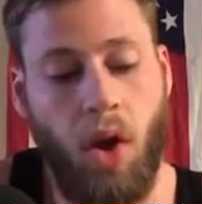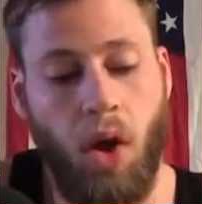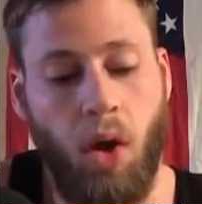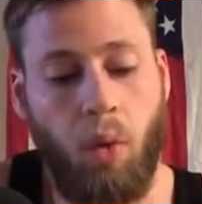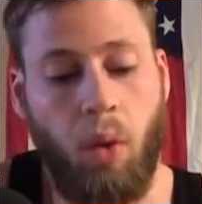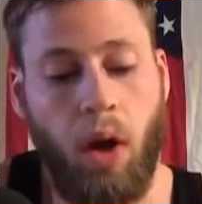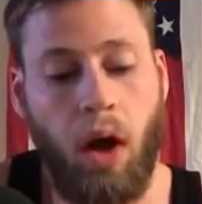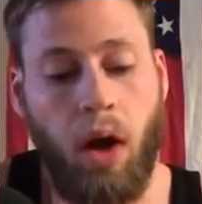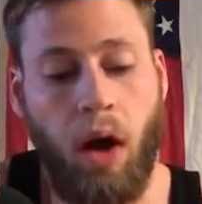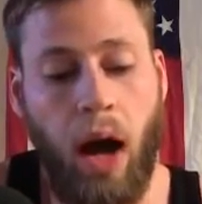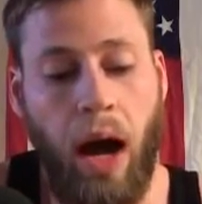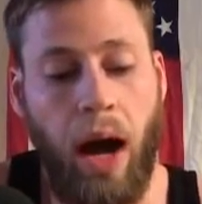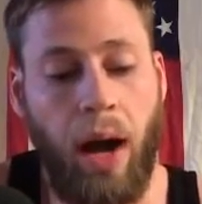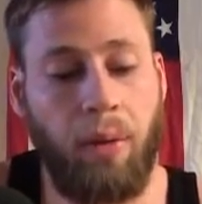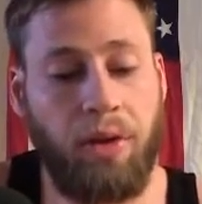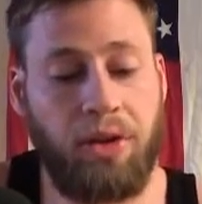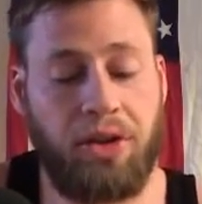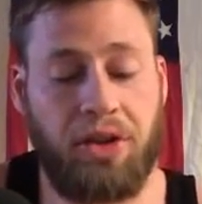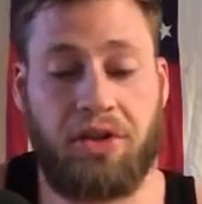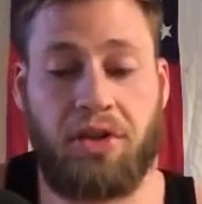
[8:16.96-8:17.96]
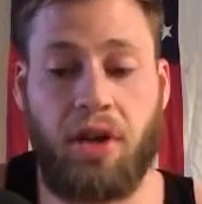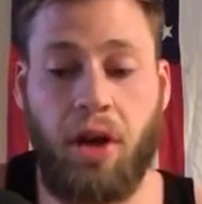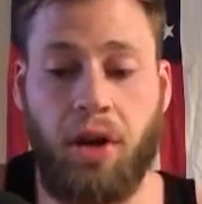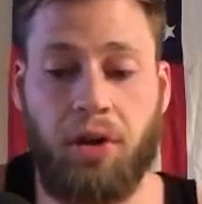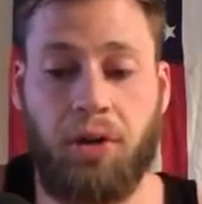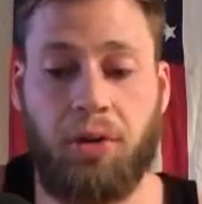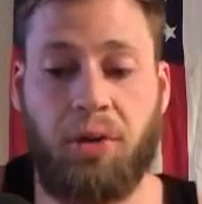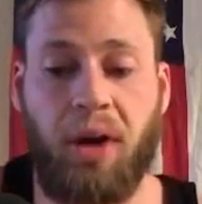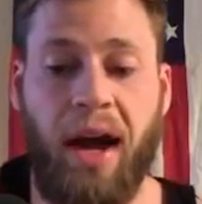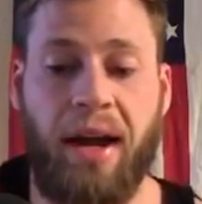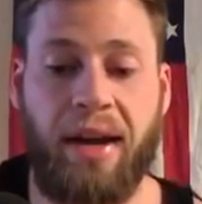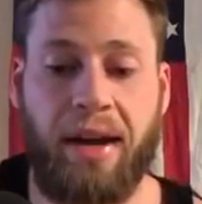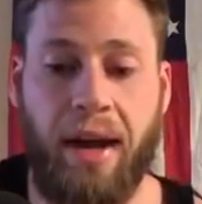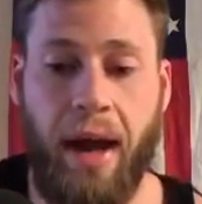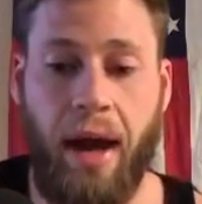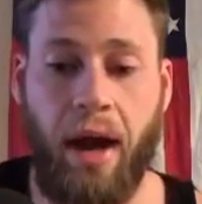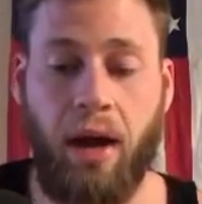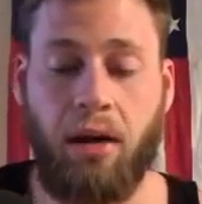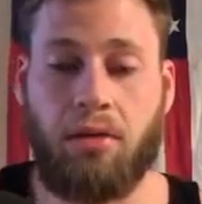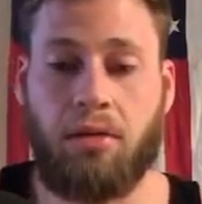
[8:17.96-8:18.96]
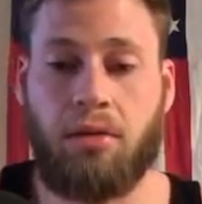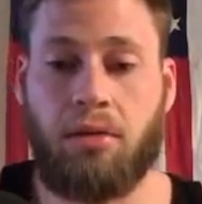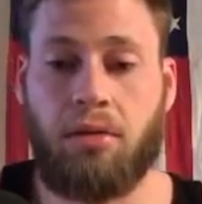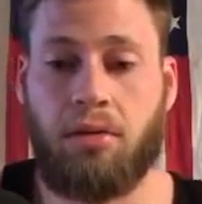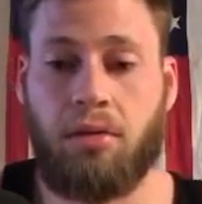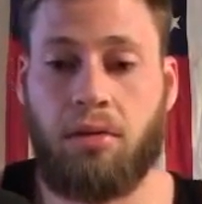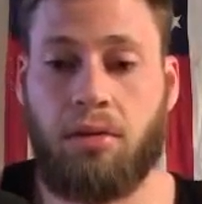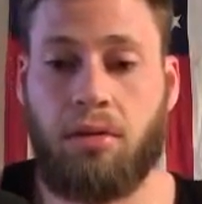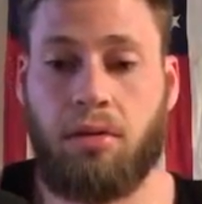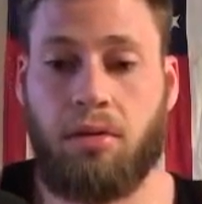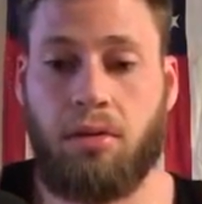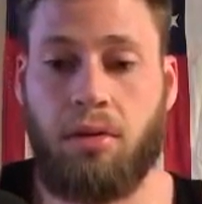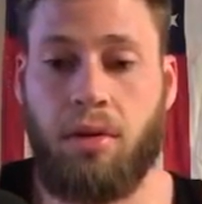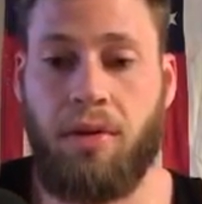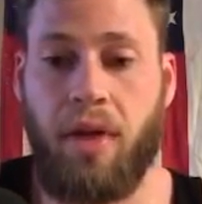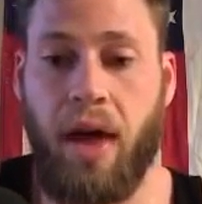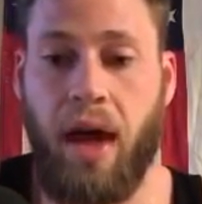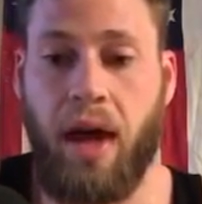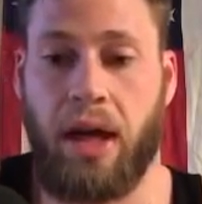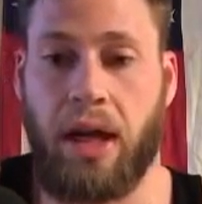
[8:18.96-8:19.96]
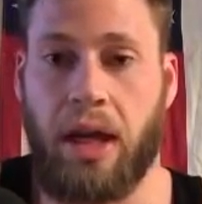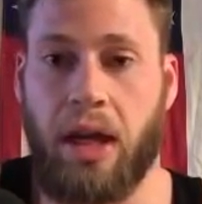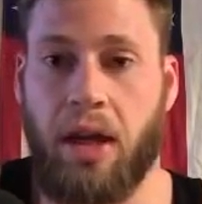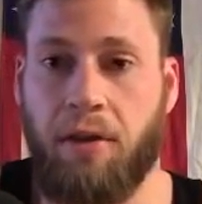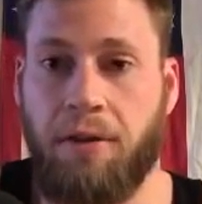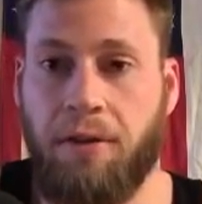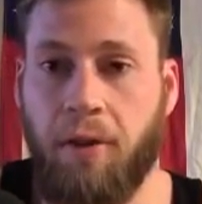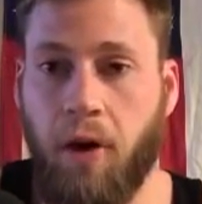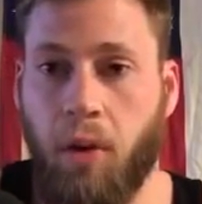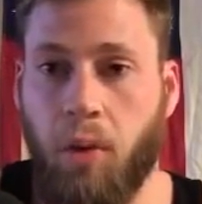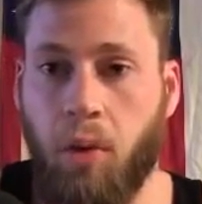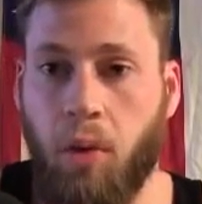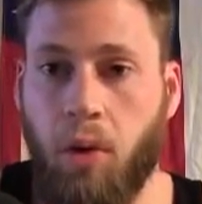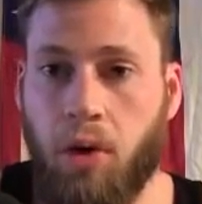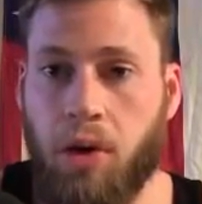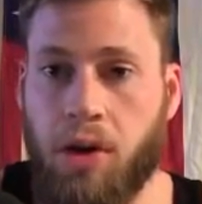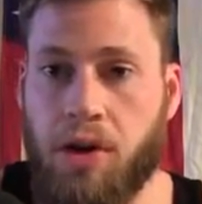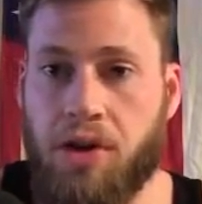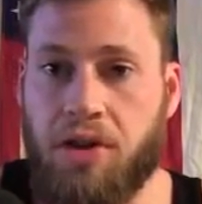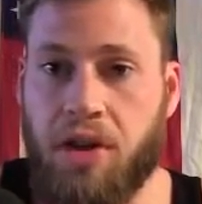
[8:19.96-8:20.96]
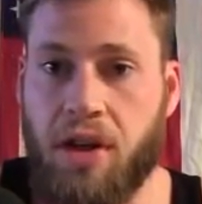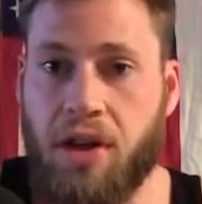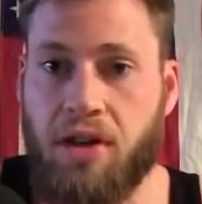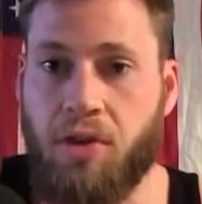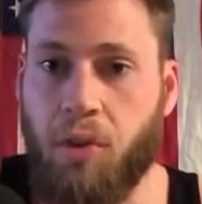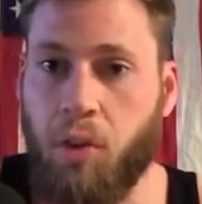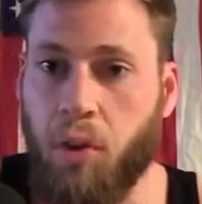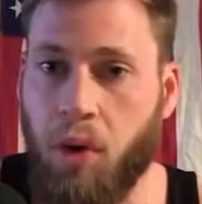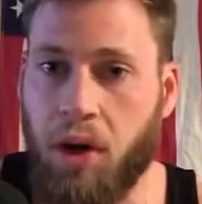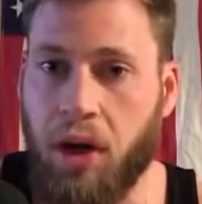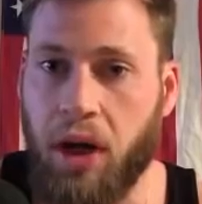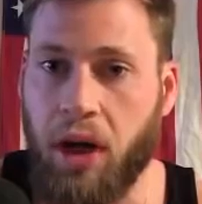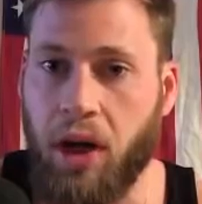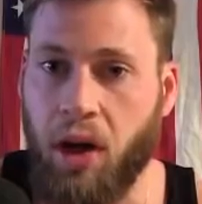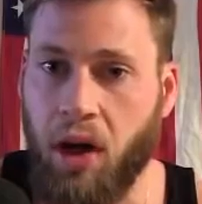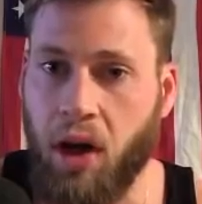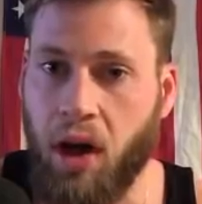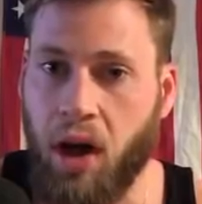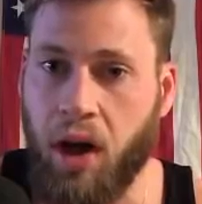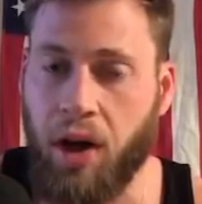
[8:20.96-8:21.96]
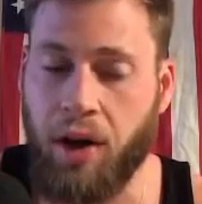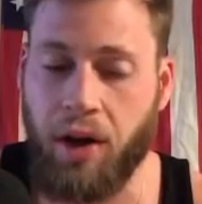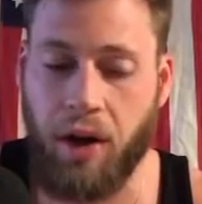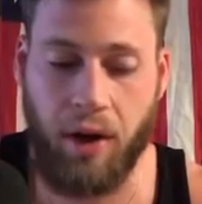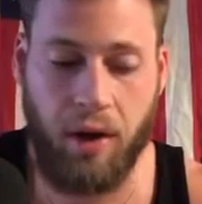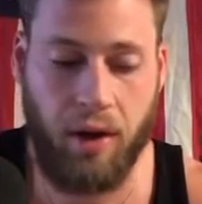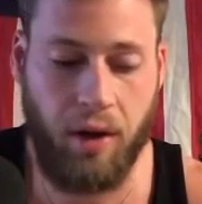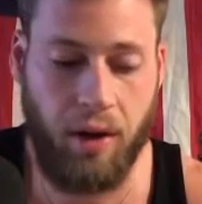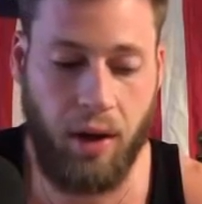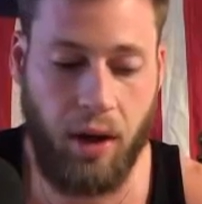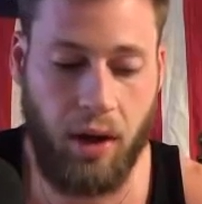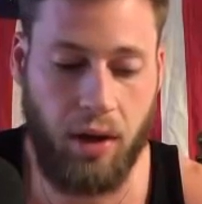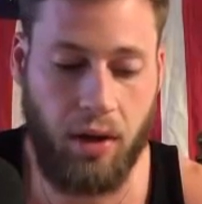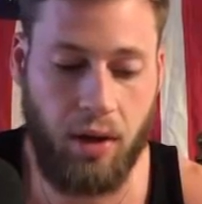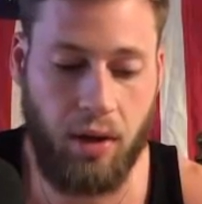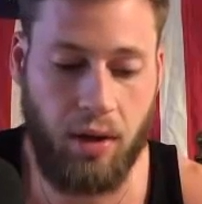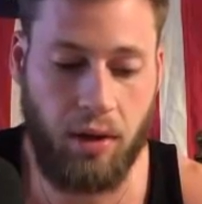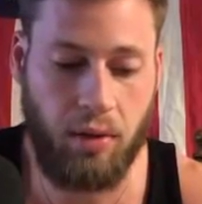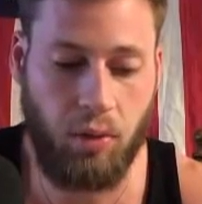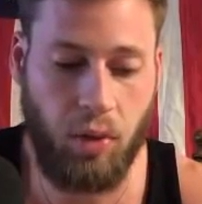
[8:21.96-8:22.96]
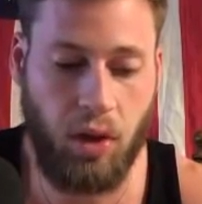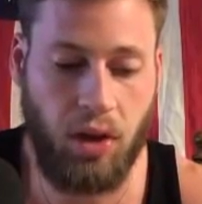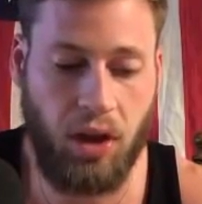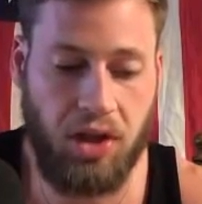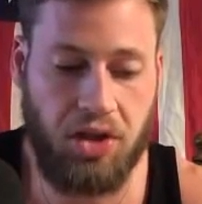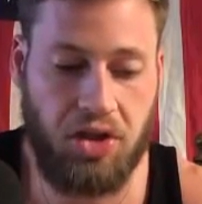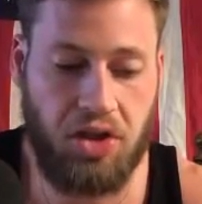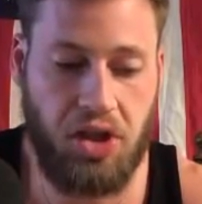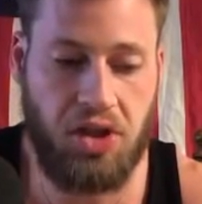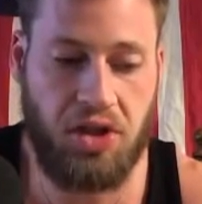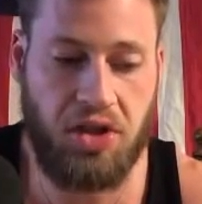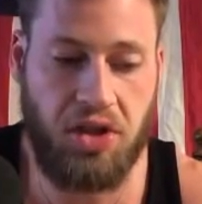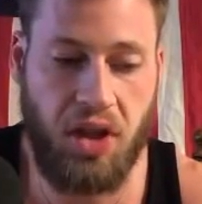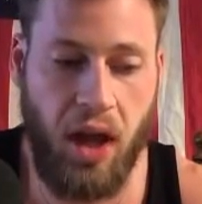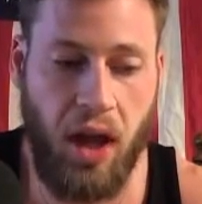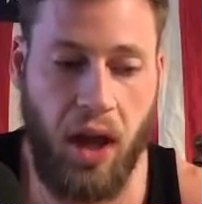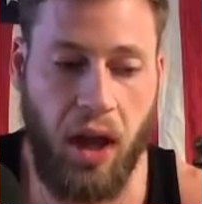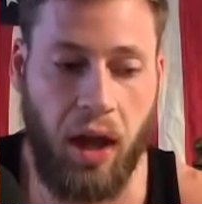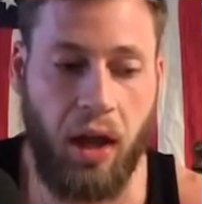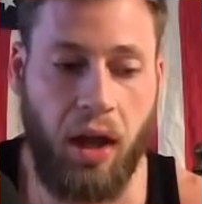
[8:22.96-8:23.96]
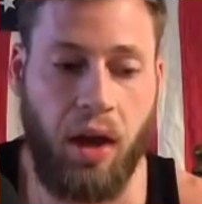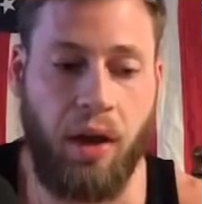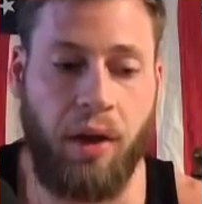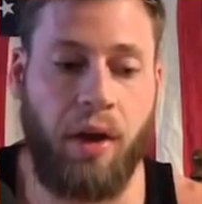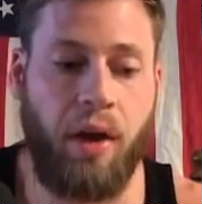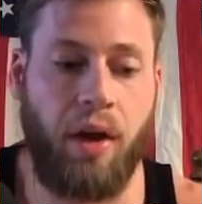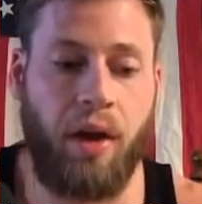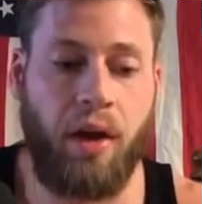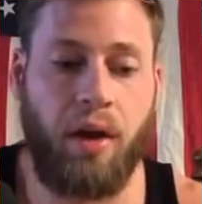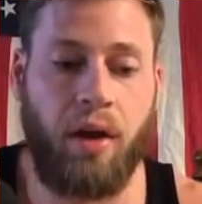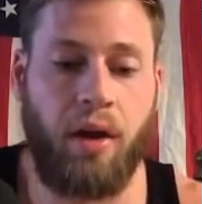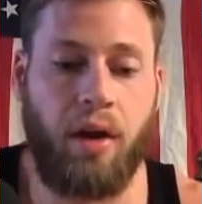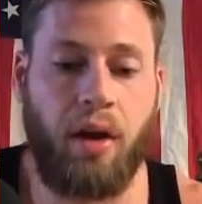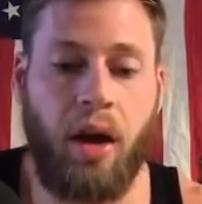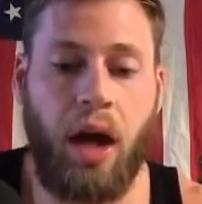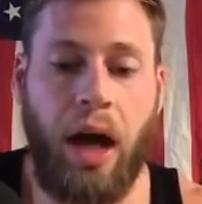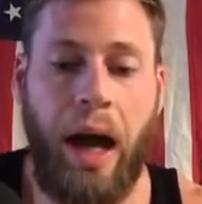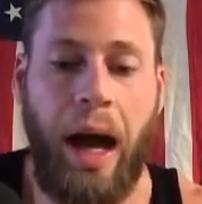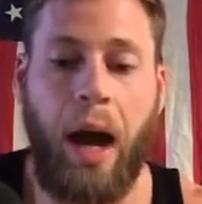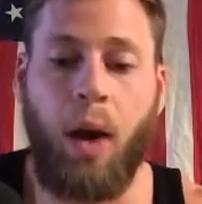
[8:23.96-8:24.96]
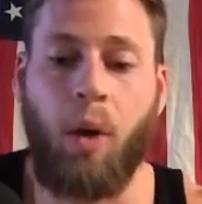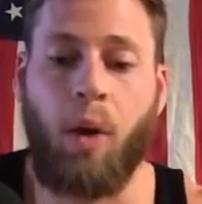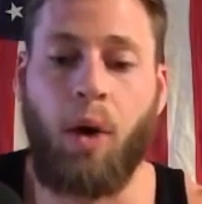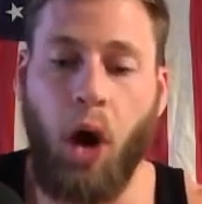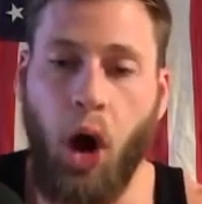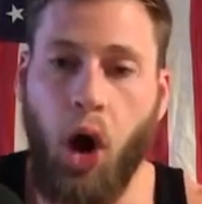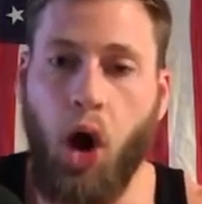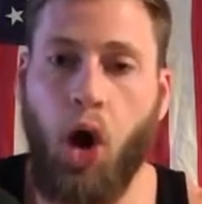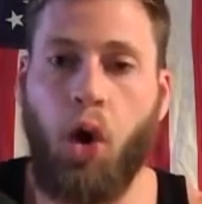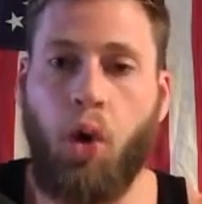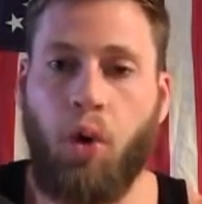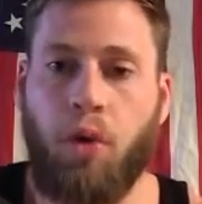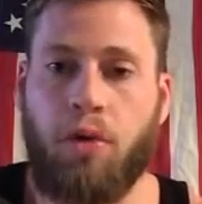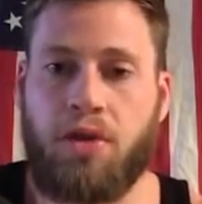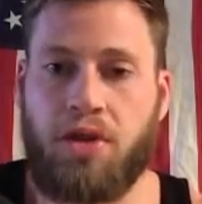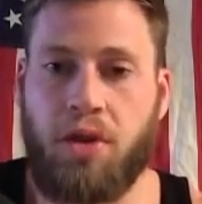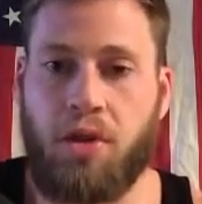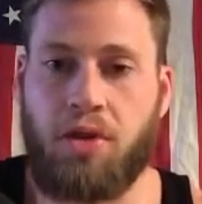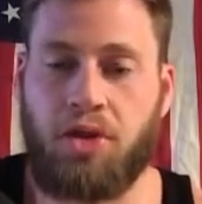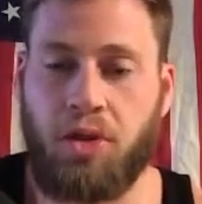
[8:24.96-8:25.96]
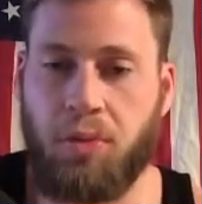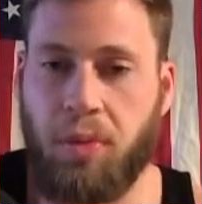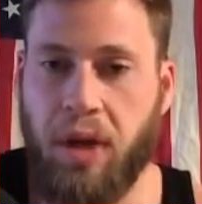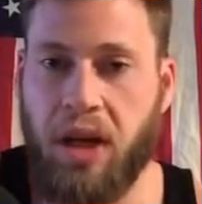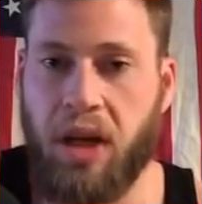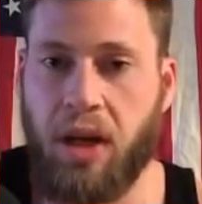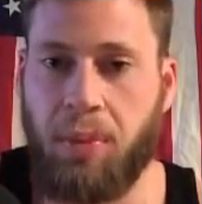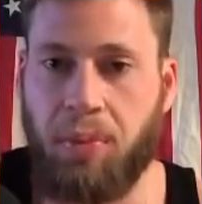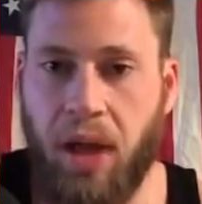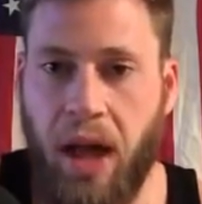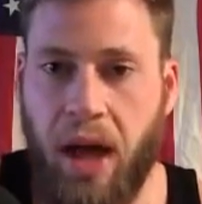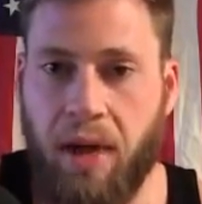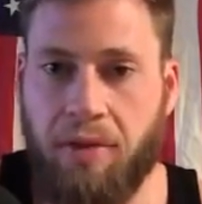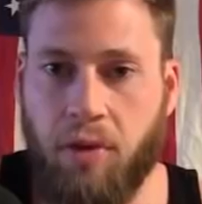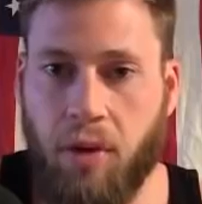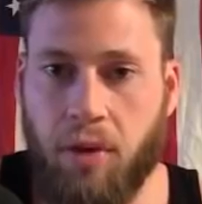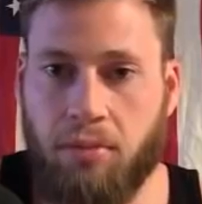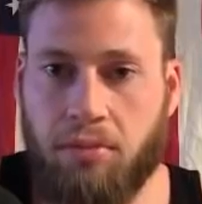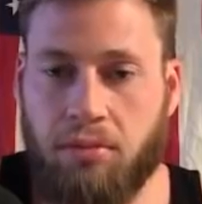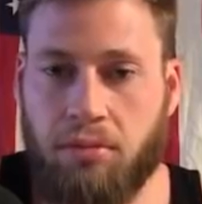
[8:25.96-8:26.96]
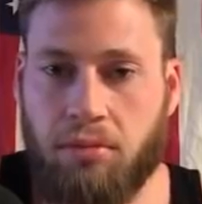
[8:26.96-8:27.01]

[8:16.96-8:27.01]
Well, I will just tell you right now that Infowars is working on, well, let's just say our own social media platform.